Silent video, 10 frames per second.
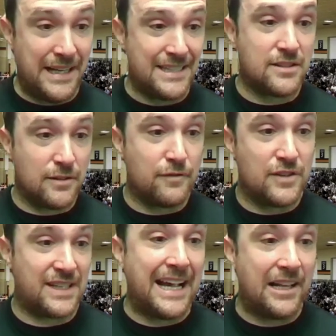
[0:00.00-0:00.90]
that's the
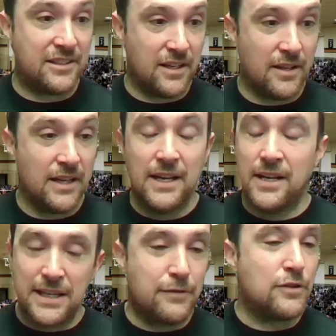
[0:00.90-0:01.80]
physicality,
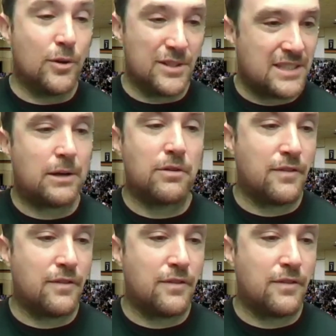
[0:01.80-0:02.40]
even though it's not